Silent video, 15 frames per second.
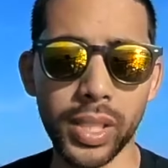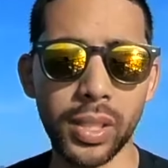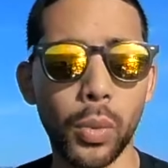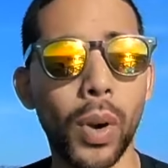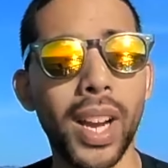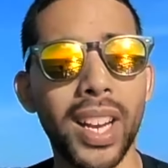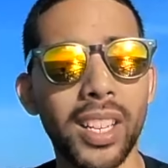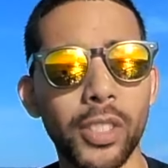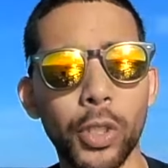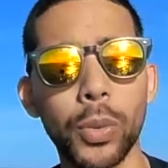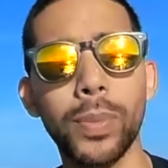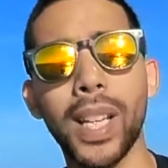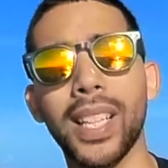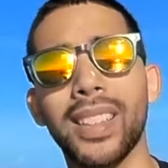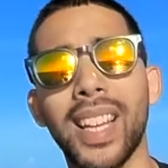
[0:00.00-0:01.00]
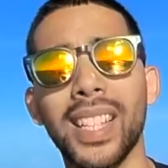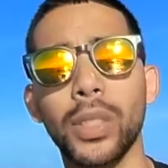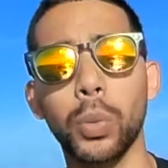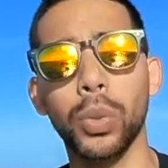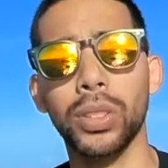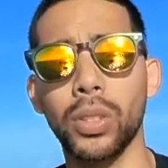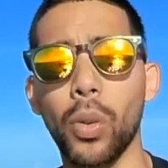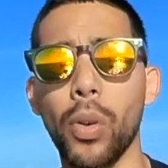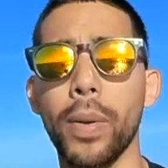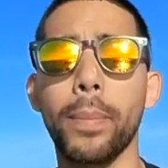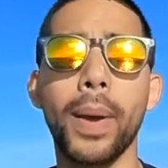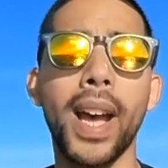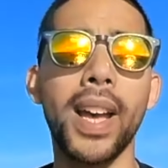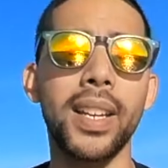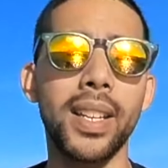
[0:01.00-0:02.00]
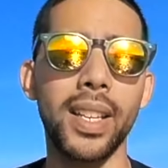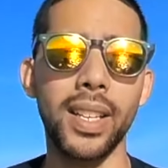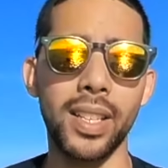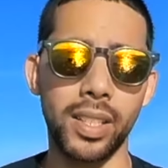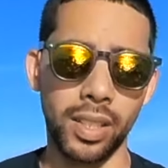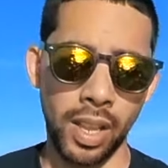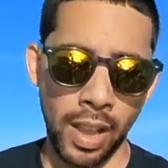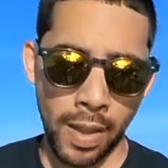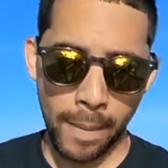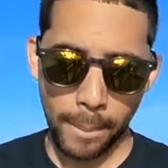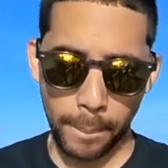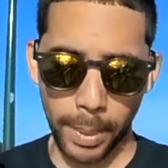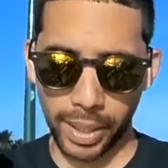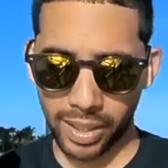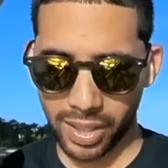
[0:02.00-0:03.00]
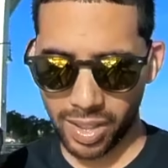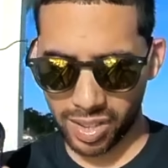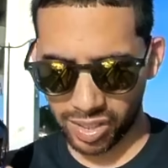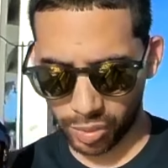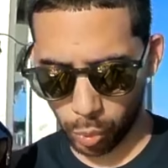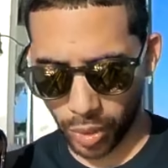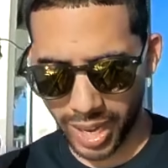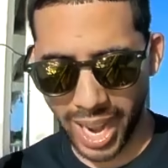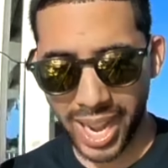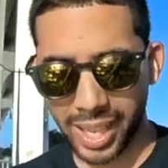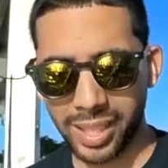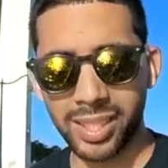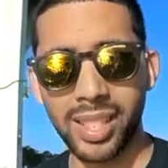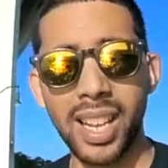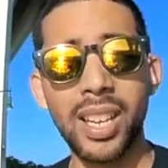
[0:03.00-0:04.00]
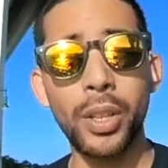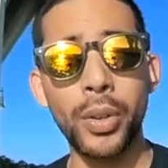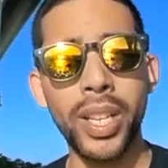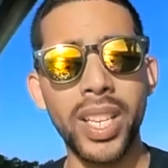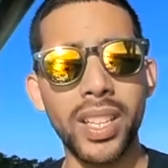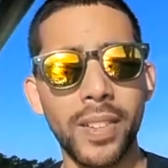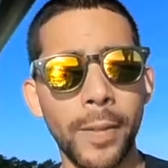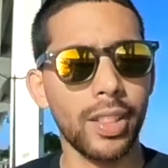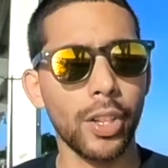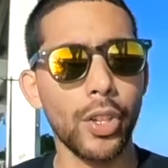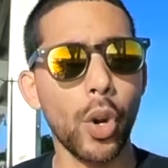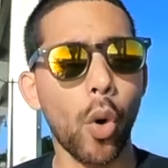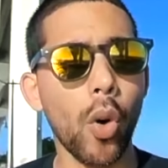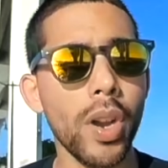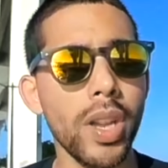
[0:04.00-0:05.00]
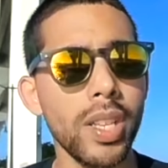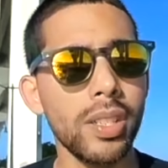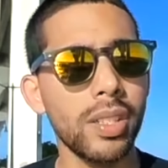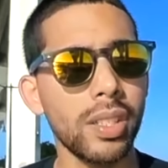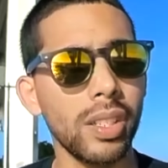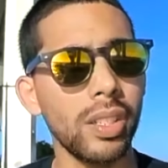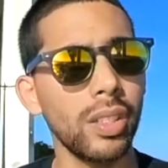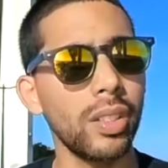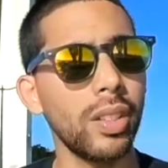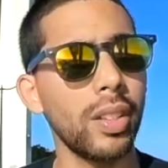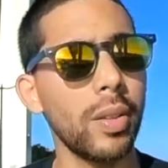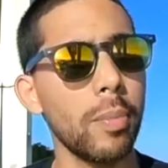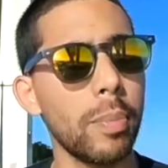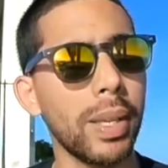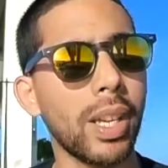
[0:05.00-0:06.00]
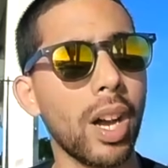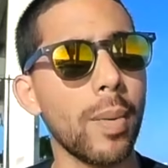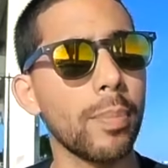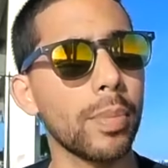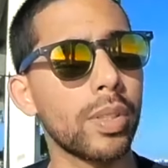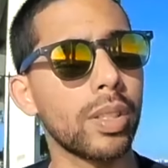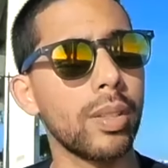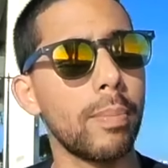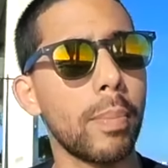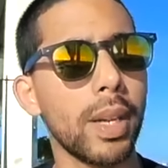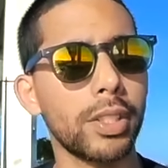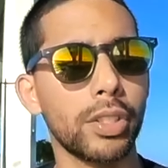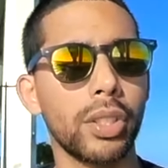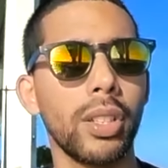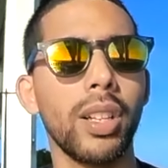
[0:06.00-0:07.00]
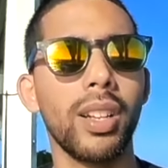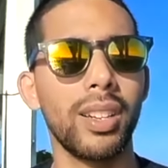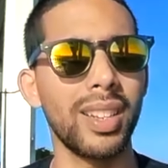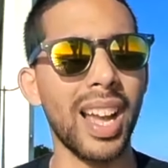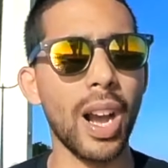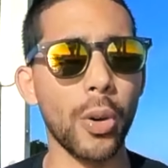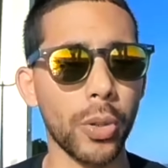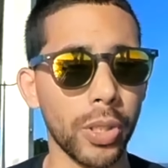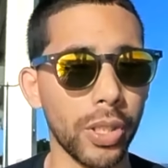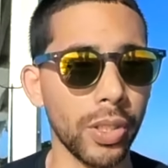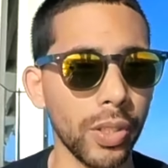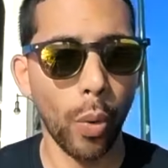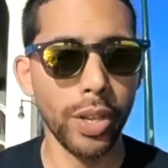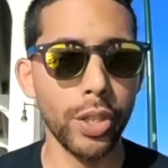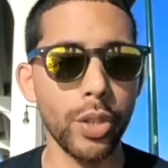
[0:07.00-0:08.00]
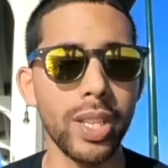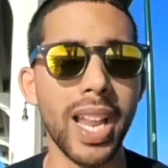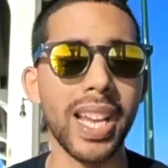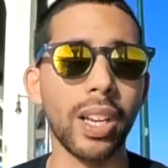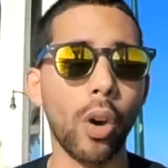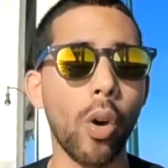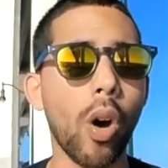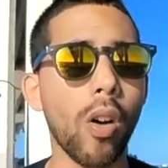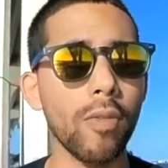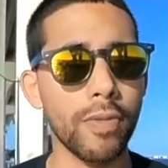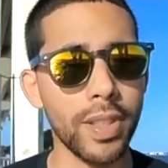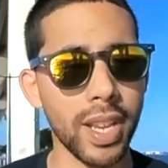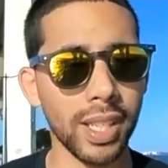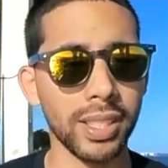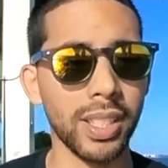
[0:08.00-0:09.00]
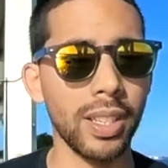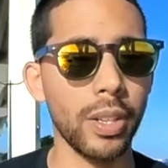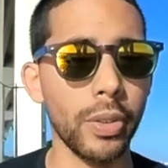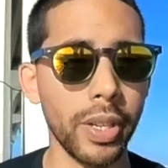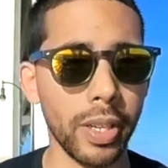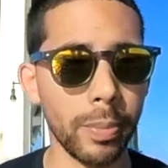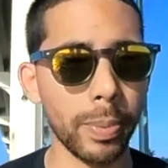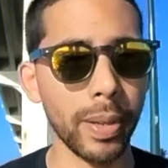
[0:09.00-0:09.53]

reason why I assume that that's what's going bad is because when I accelerate, the noise becomes much louder. When you let go of the accelerator